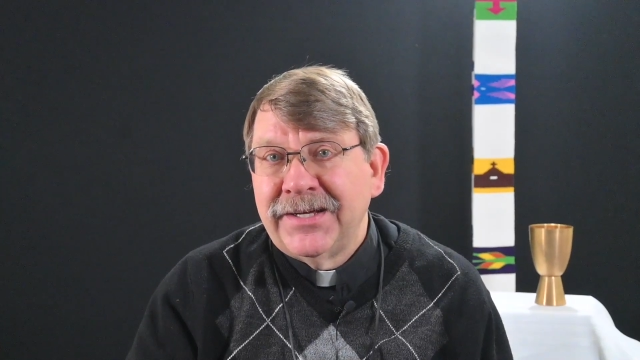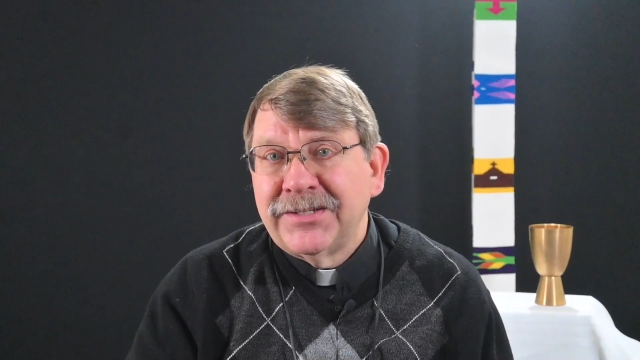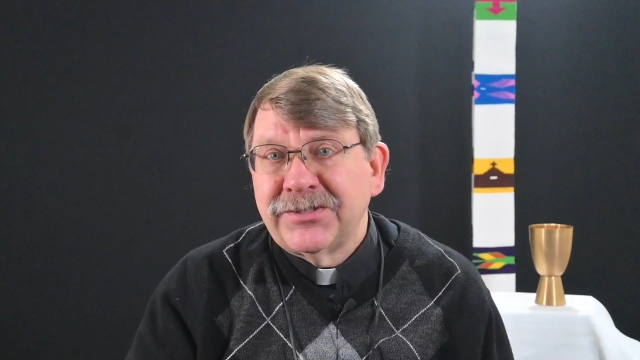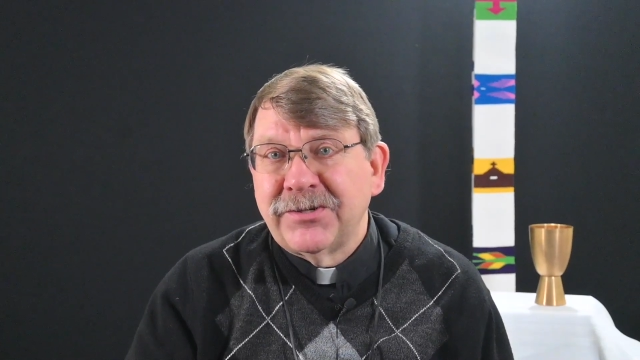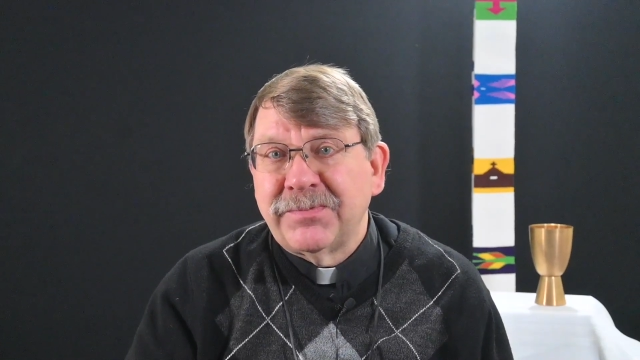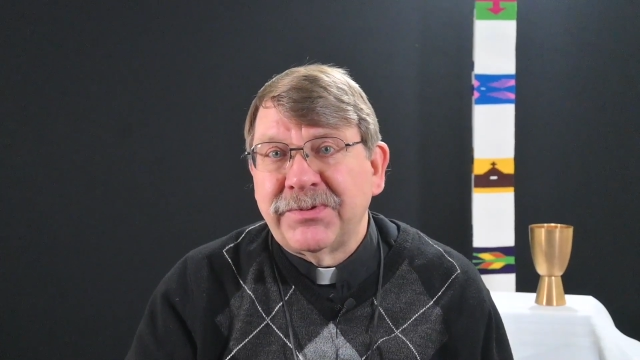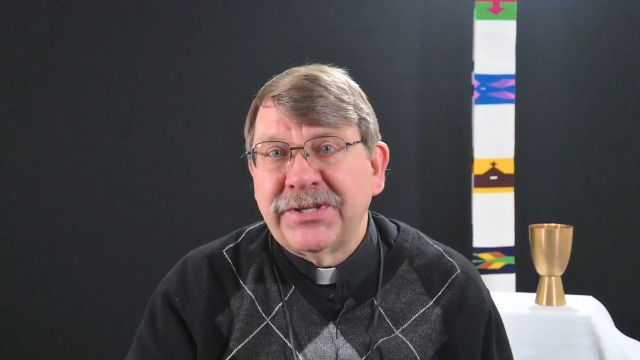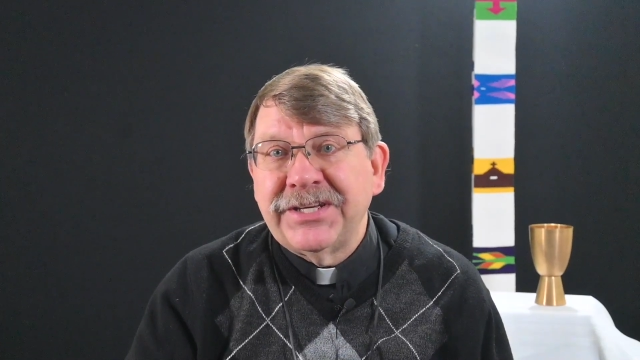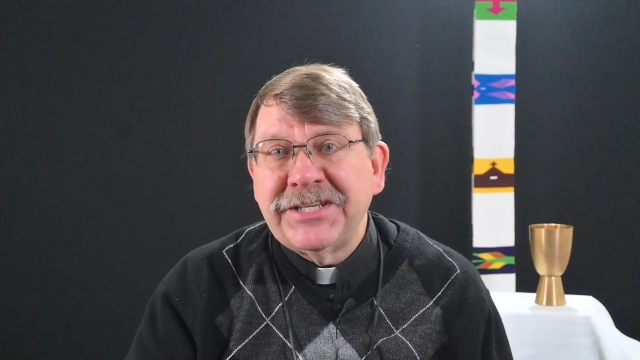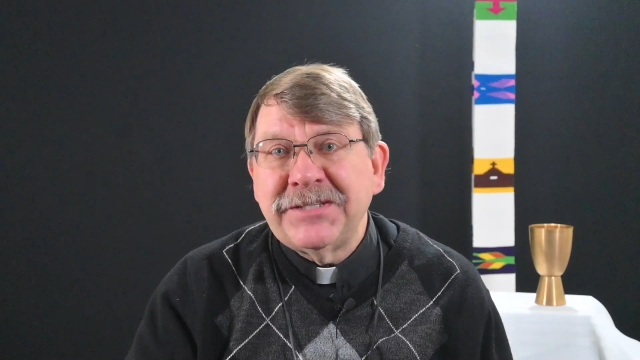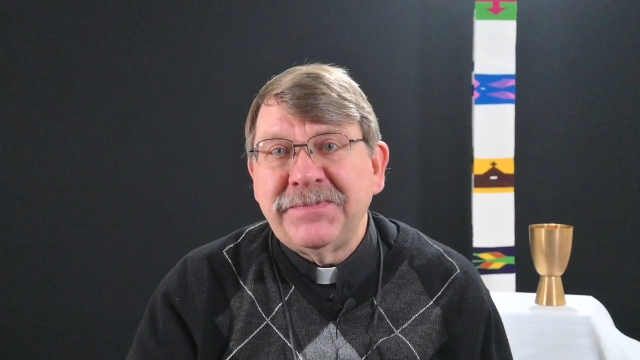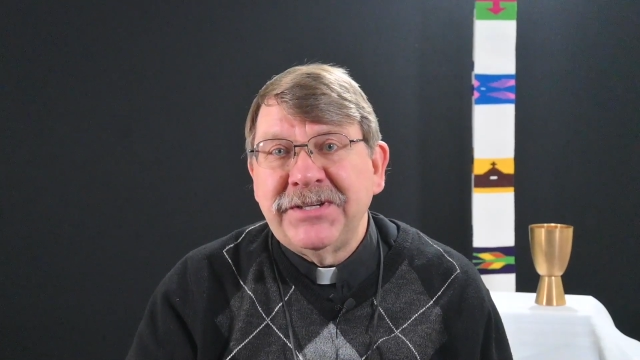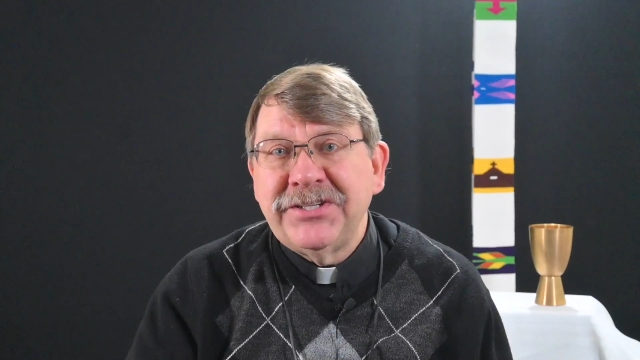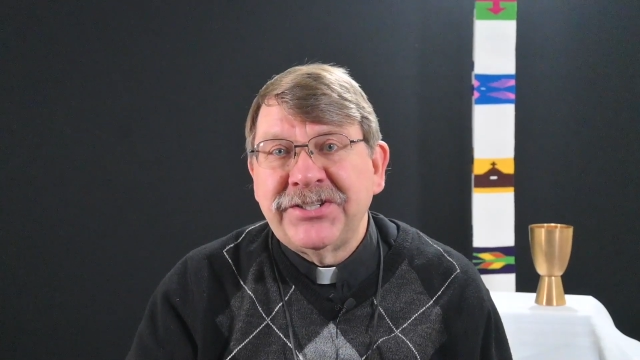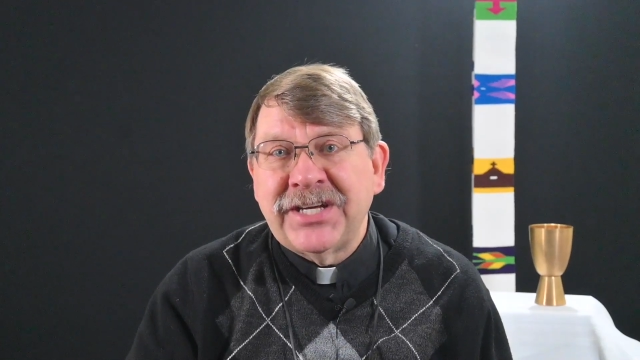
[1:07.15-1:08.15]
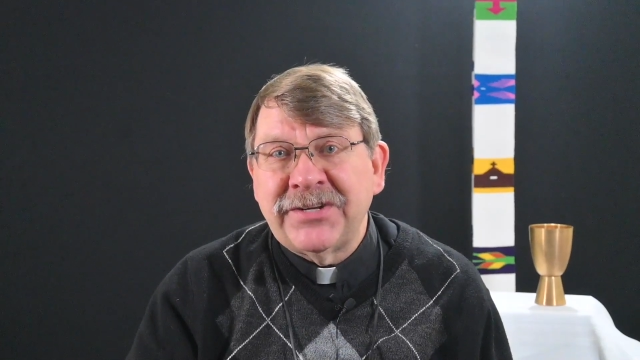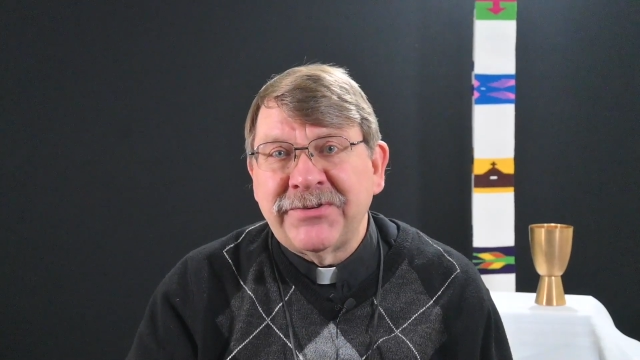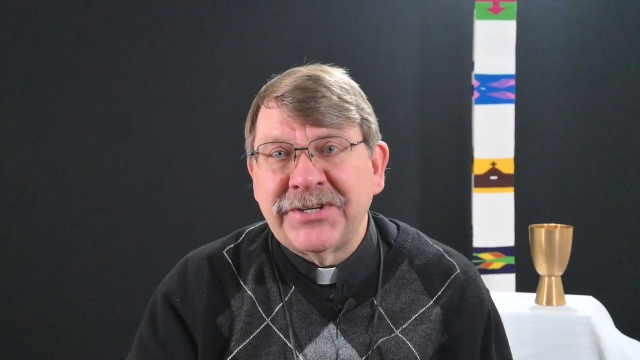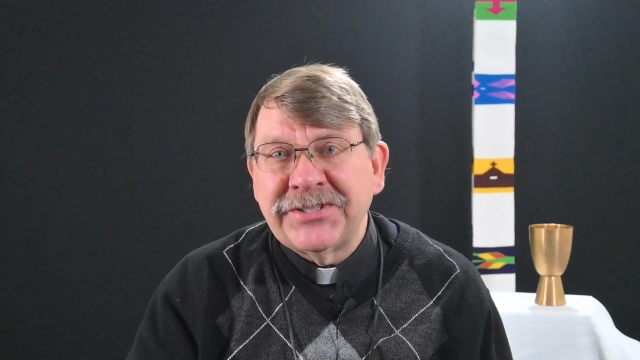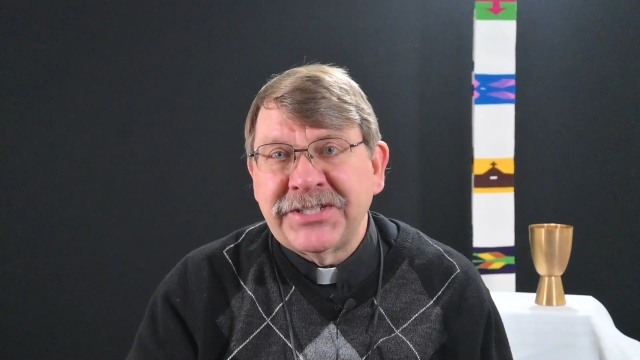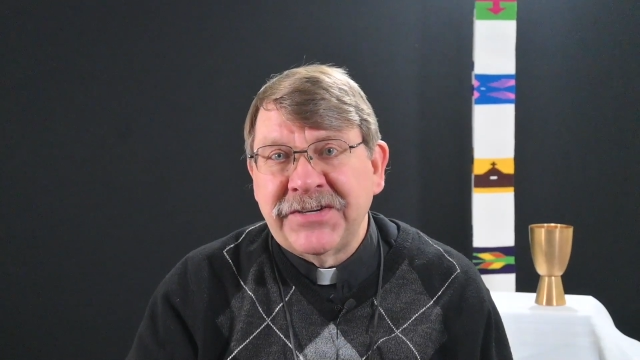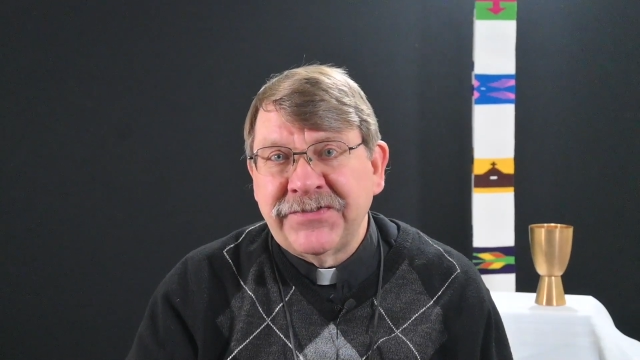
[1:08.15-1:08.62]
So please be
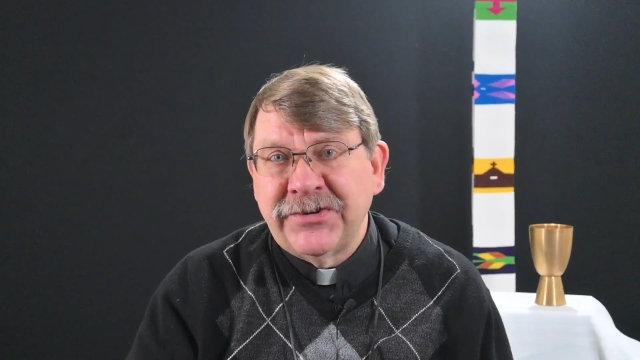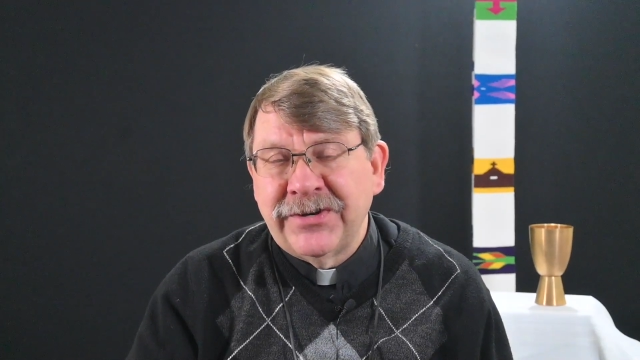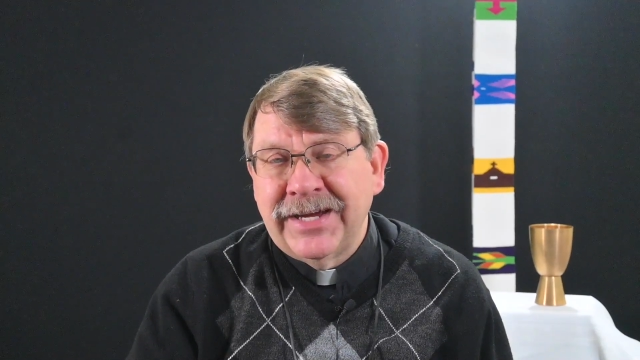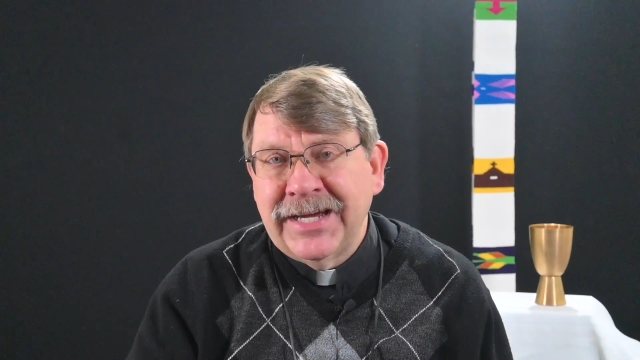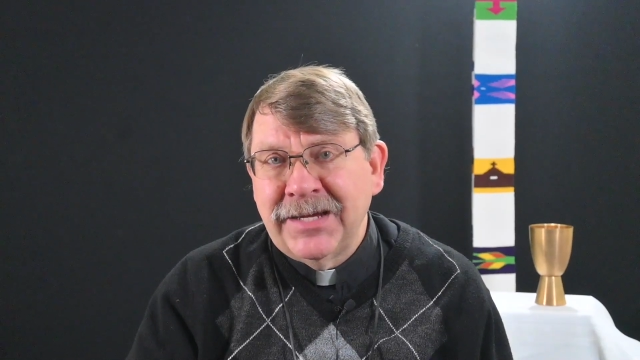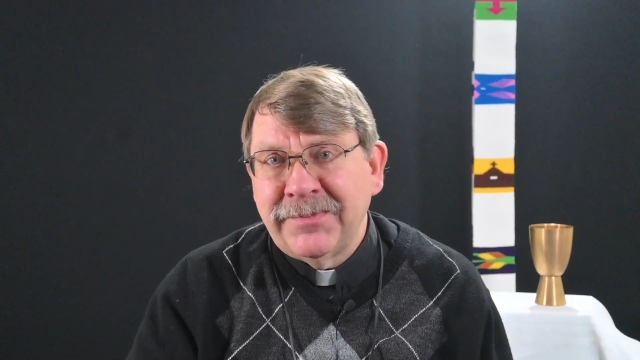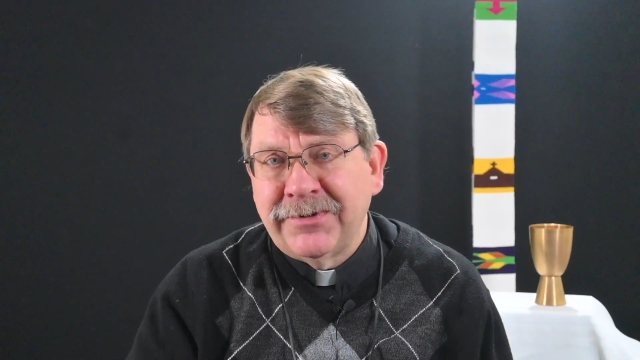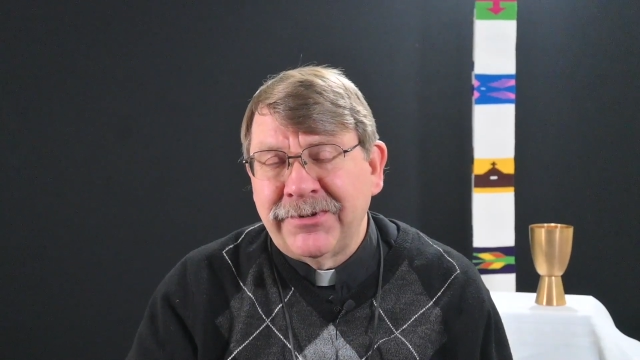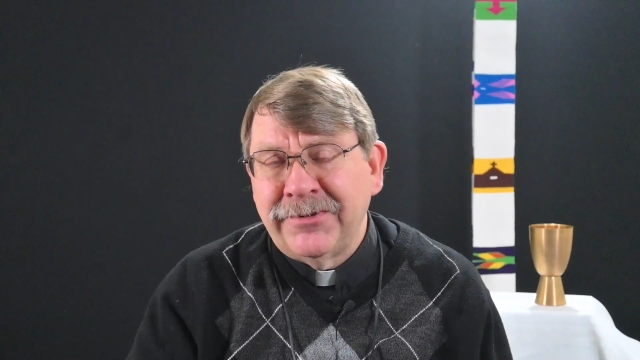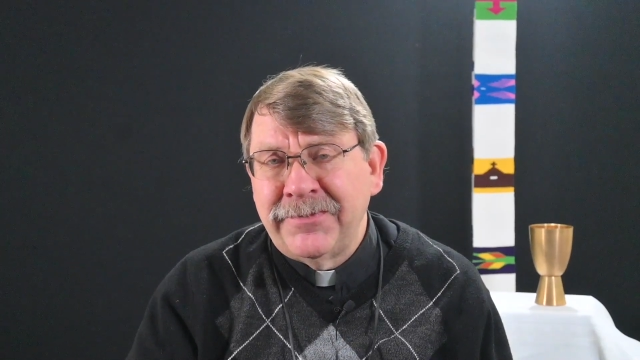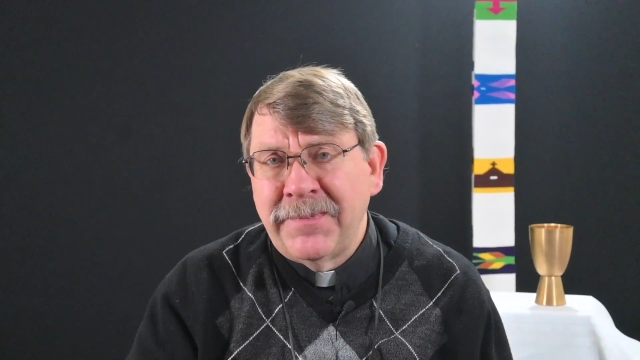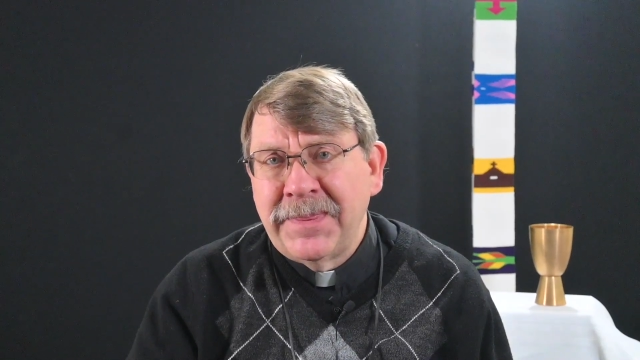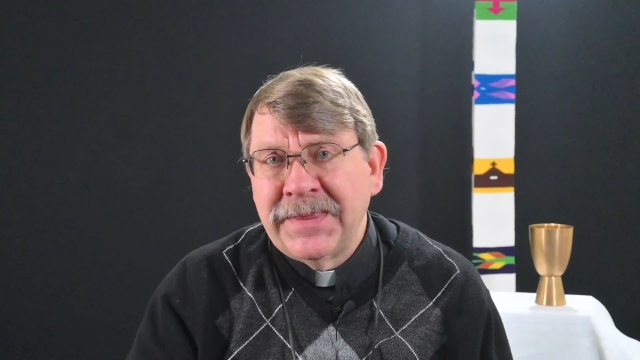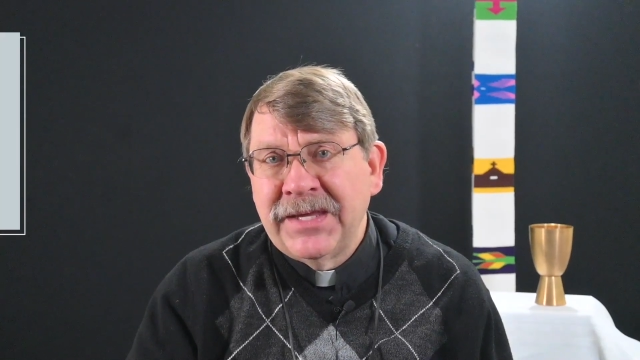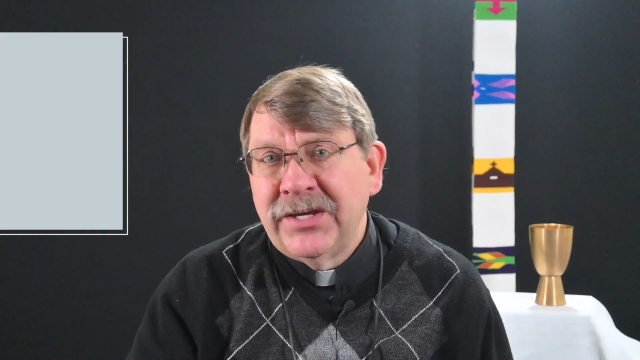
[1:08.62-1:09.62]
generous if you're able.